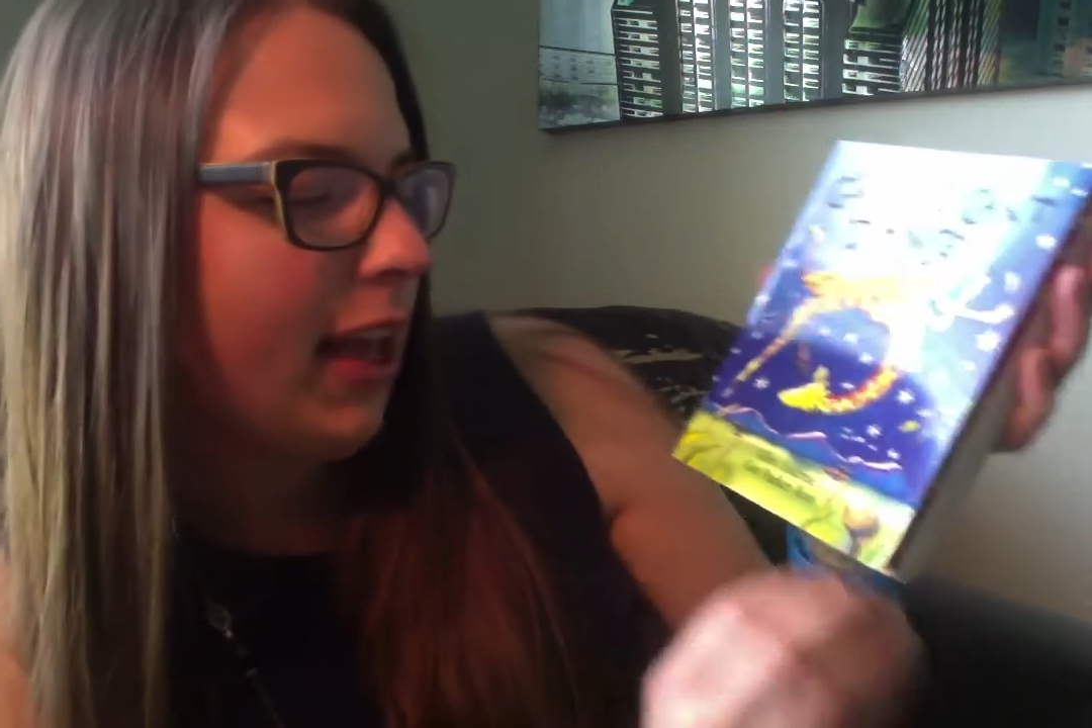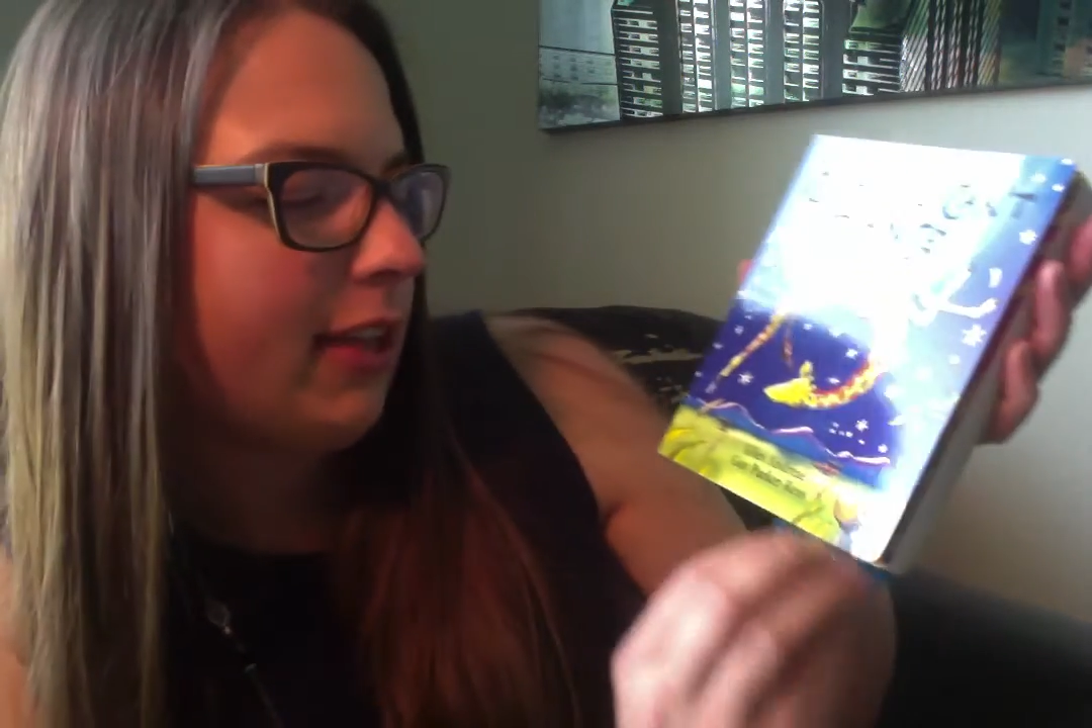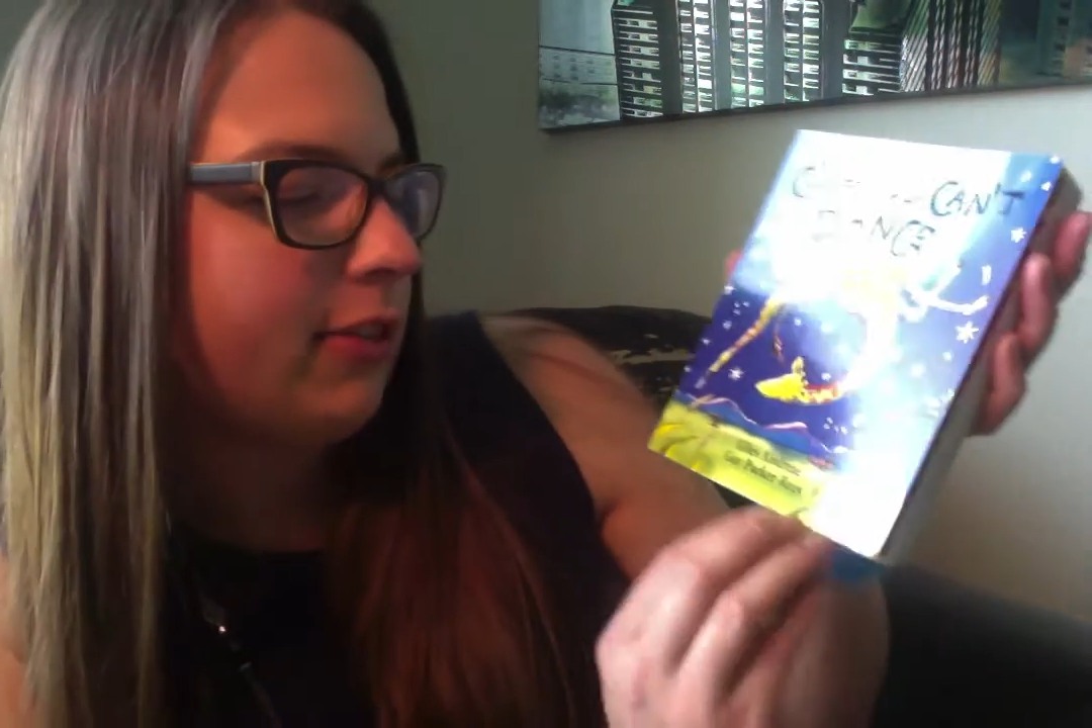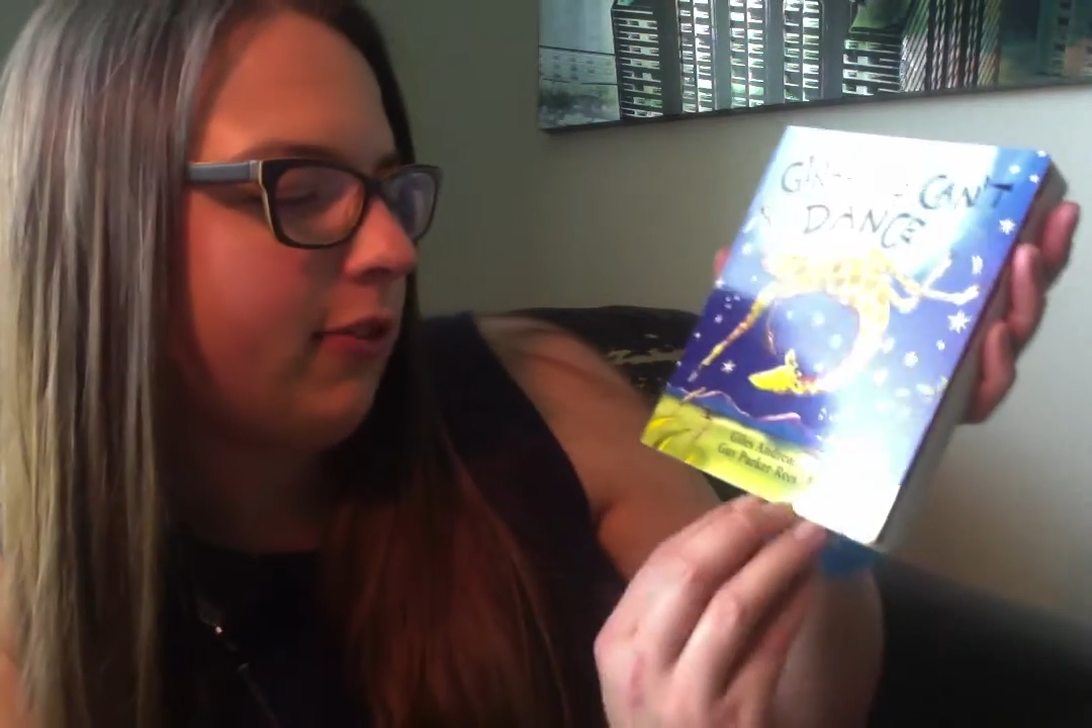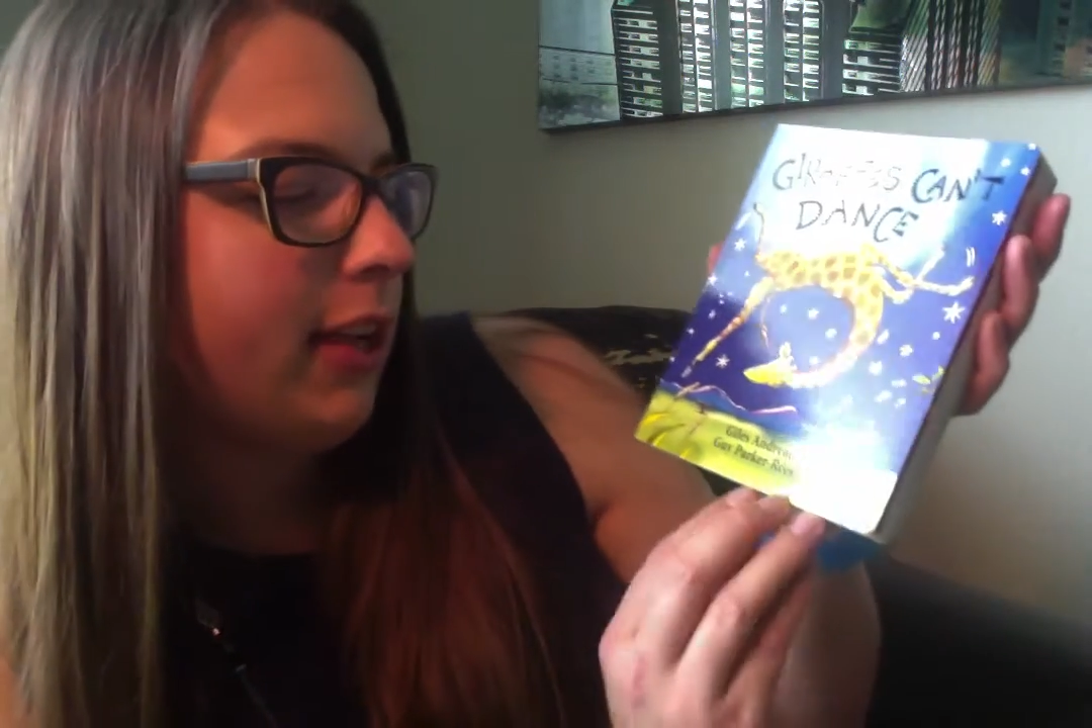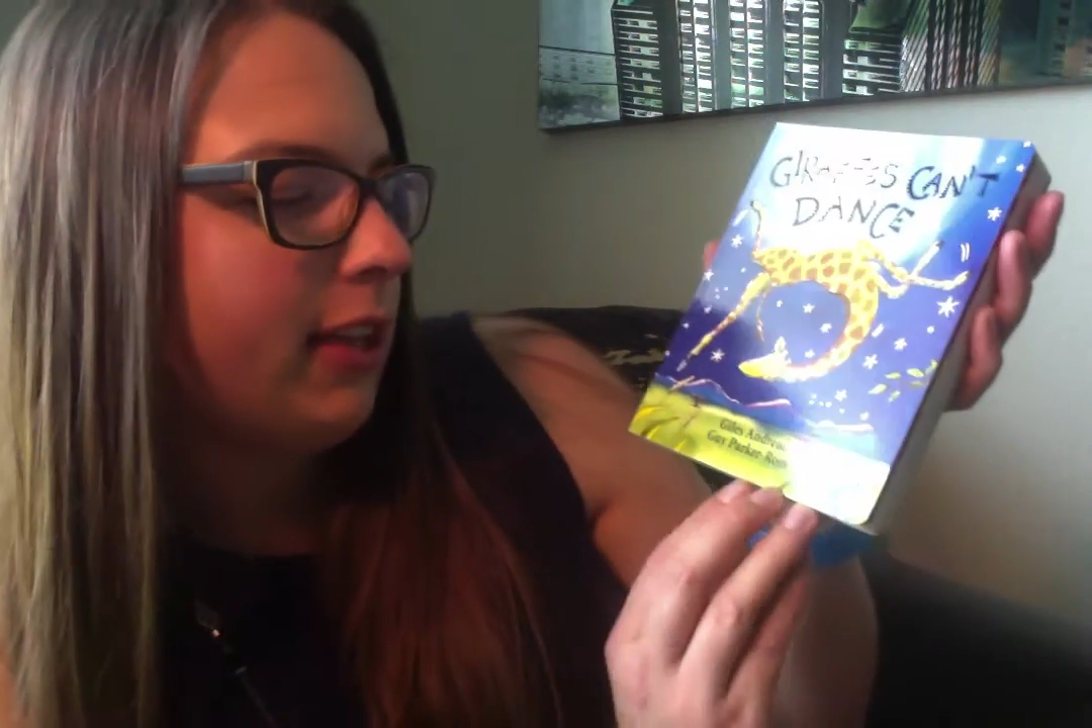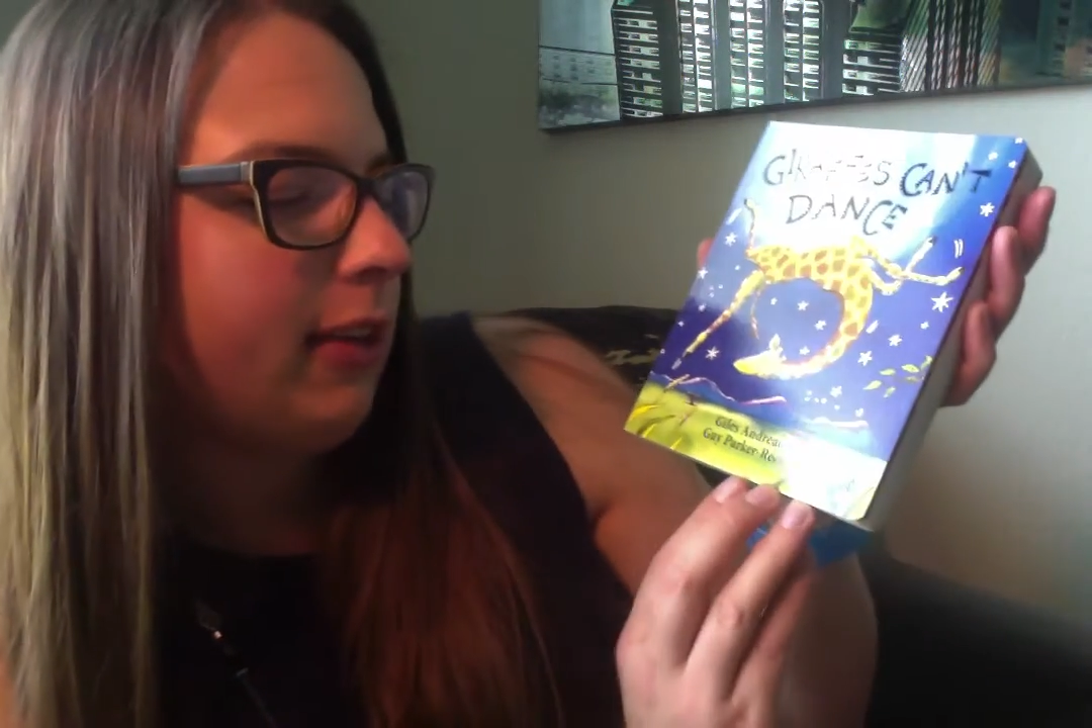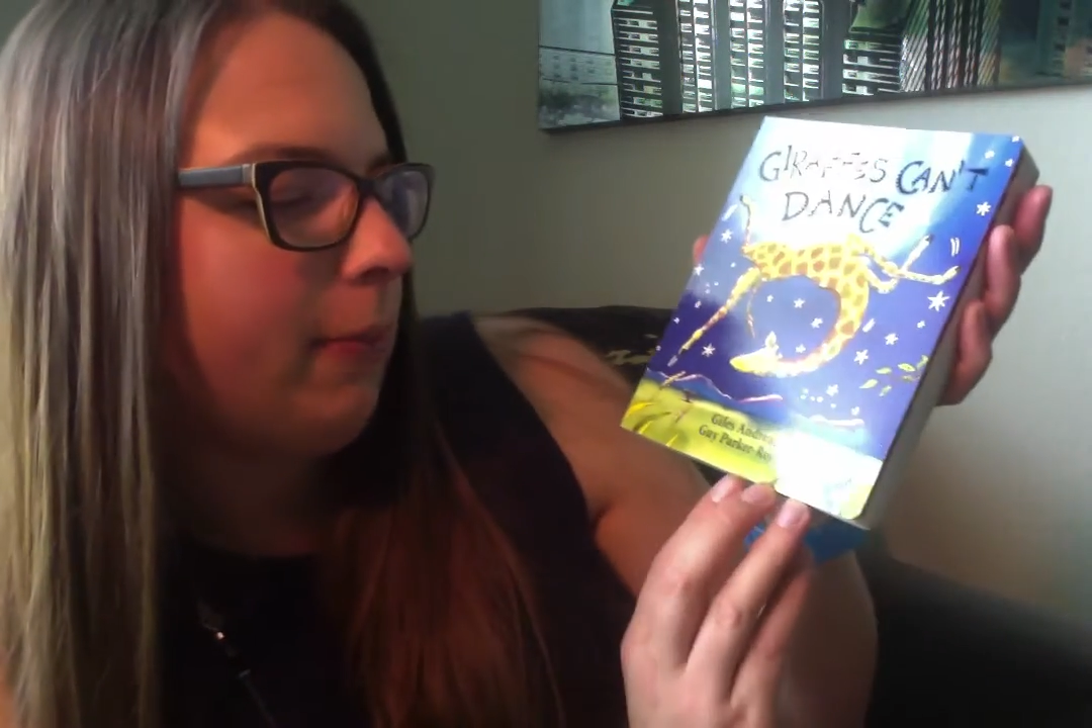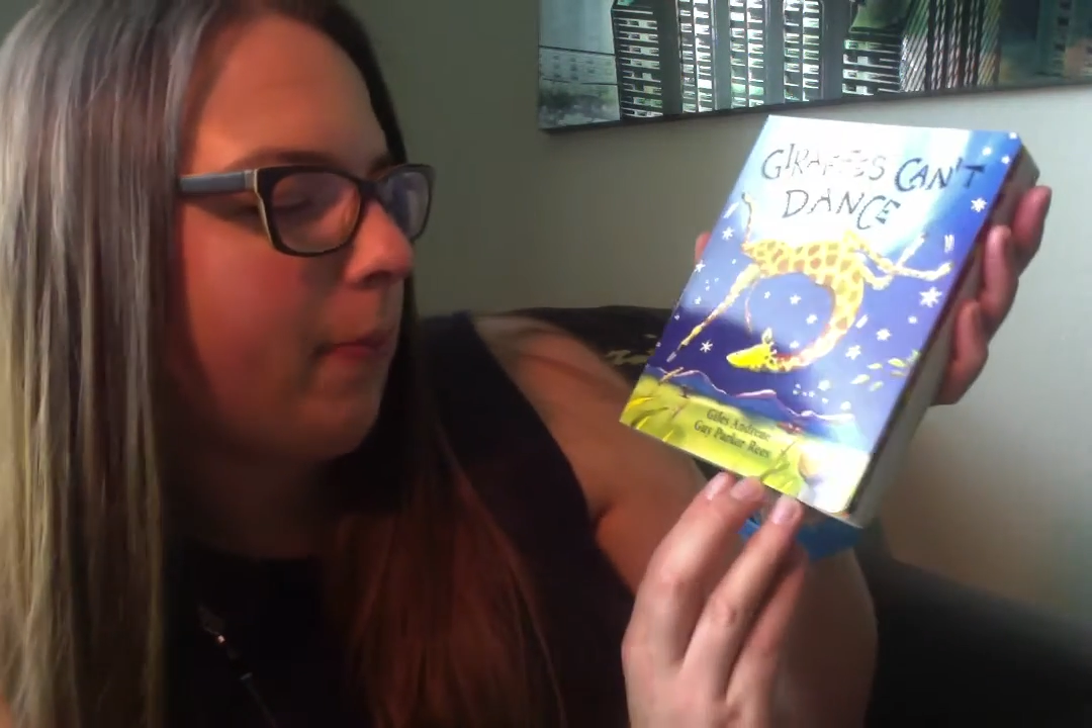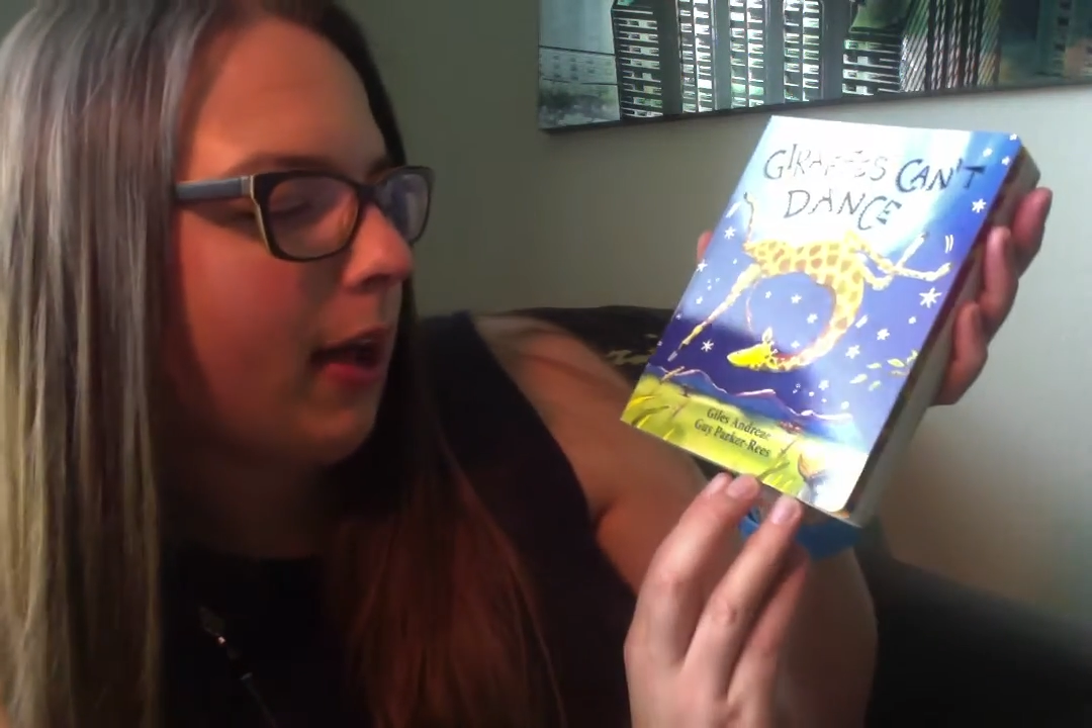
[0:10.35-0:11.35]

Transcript: It's written